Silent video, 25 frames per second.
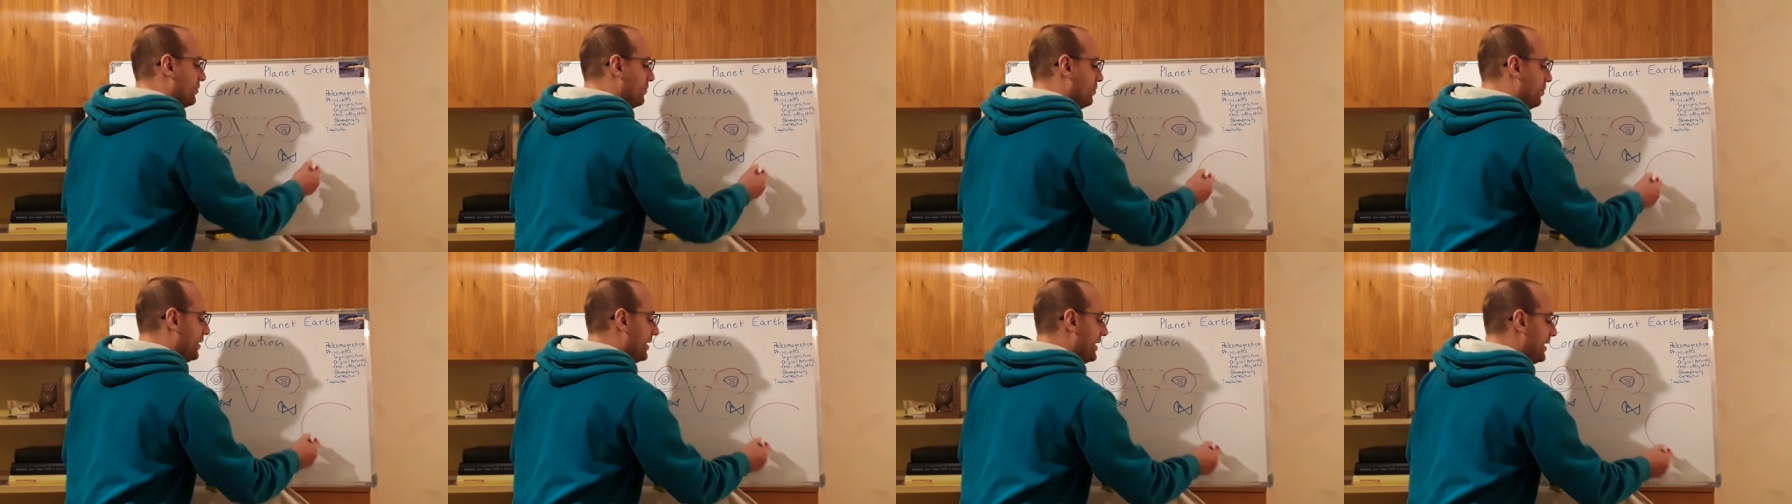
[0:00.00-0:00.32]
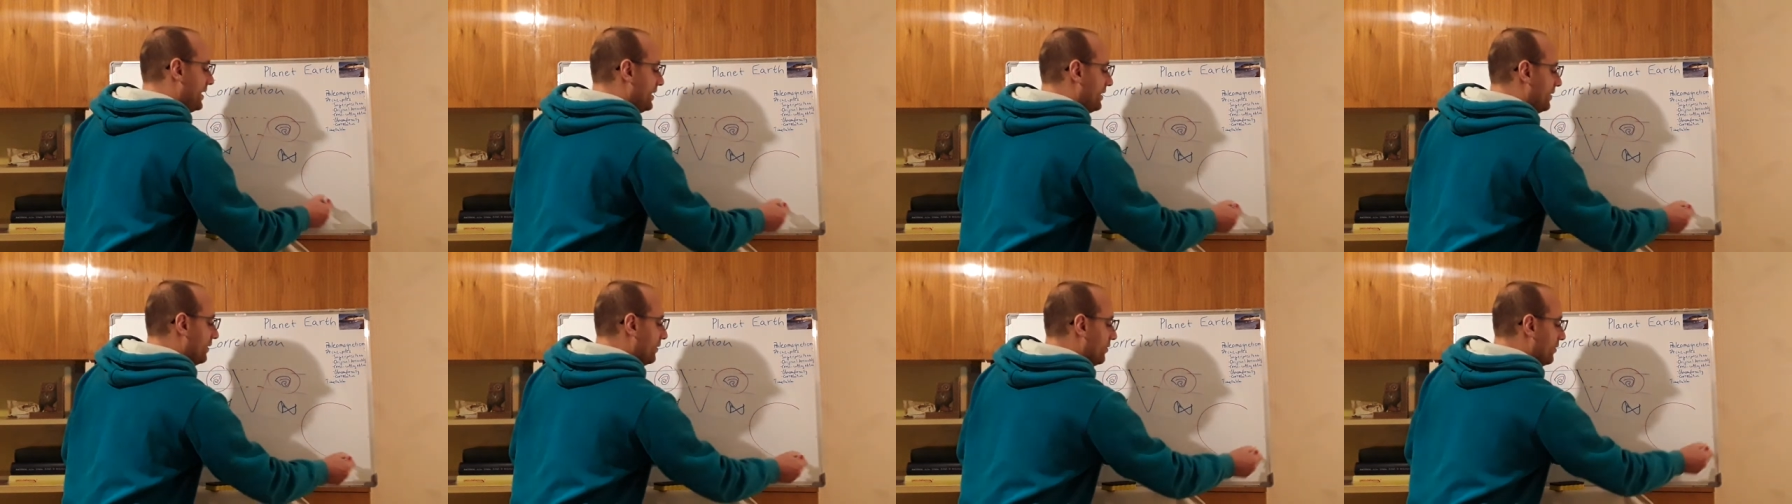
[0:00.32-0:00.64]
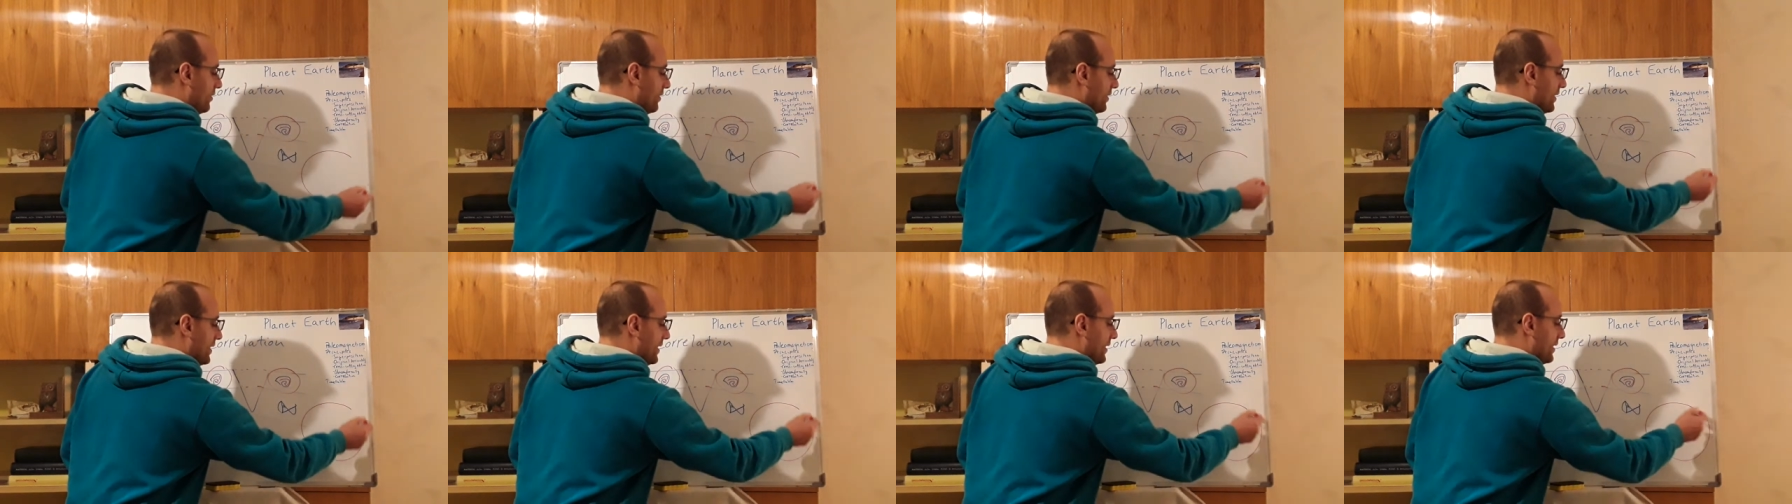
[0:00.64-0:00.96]
planet
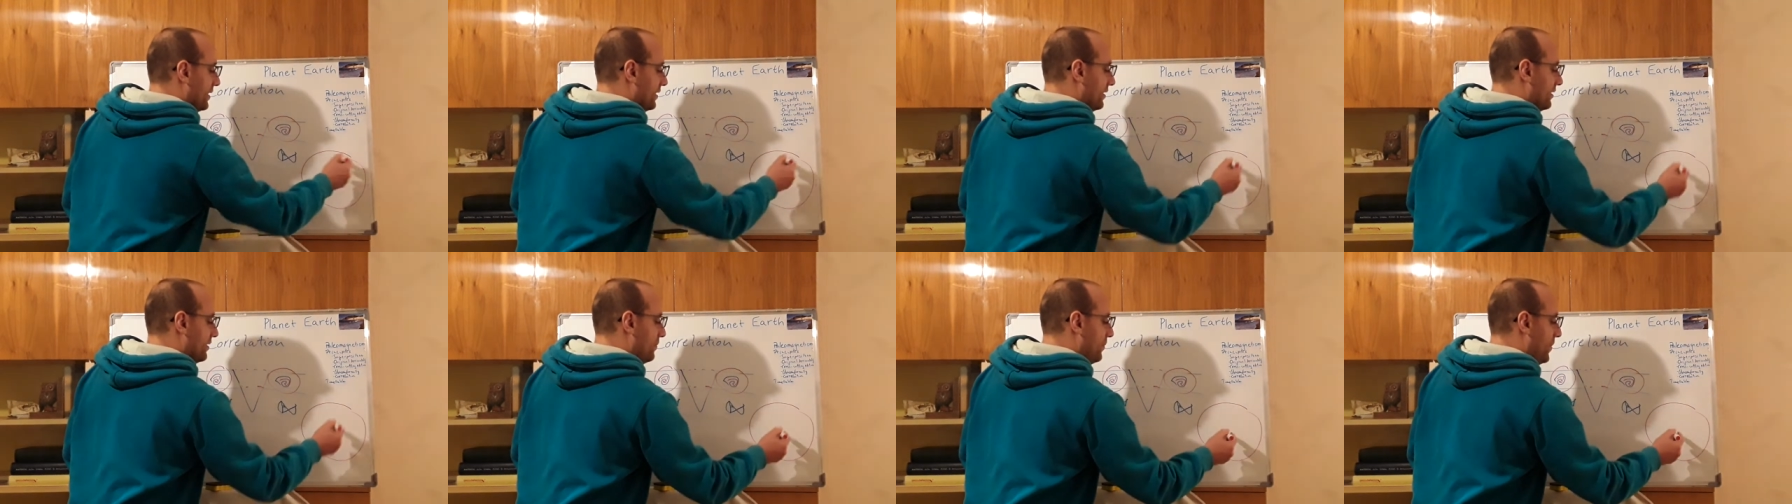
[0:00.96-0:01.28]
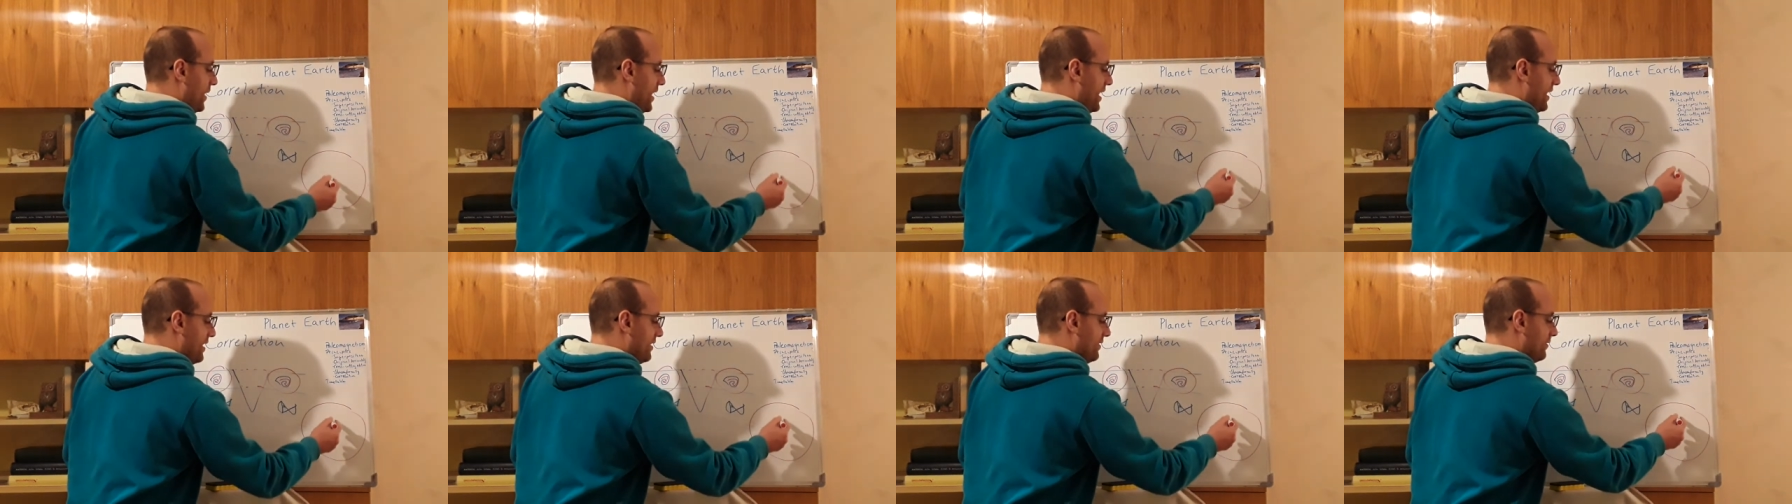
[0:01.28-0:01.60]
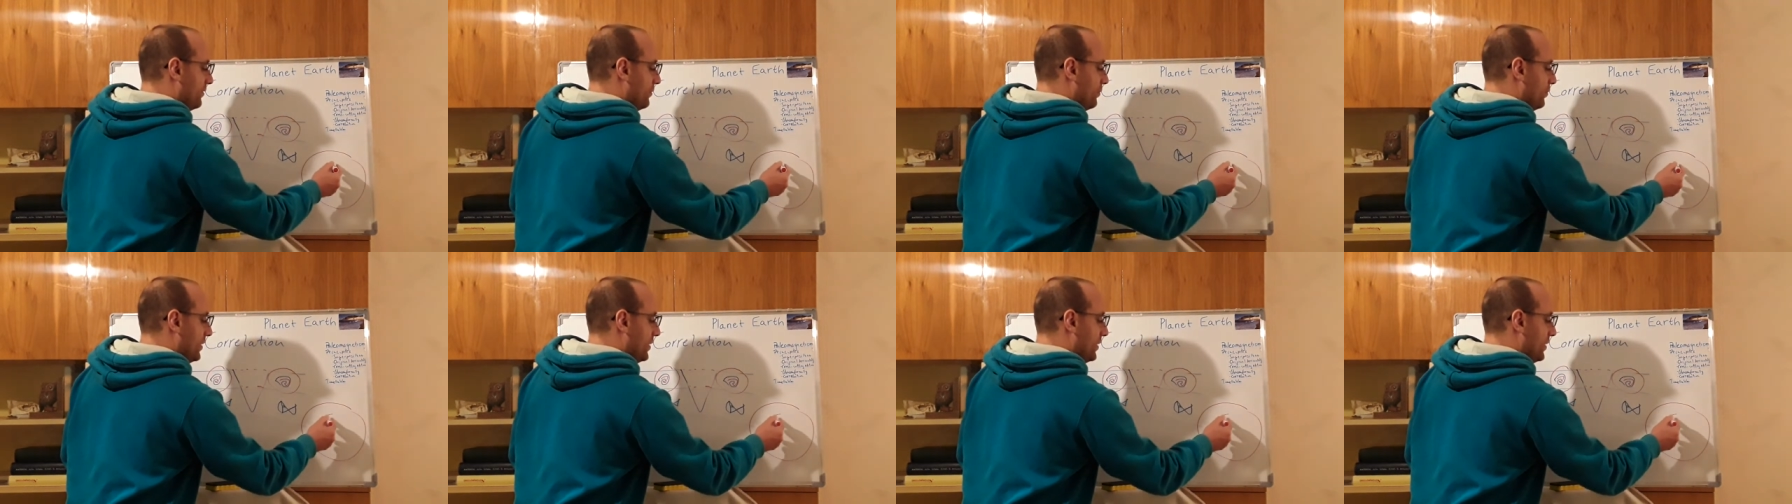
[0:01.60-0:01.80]
looked like in the past.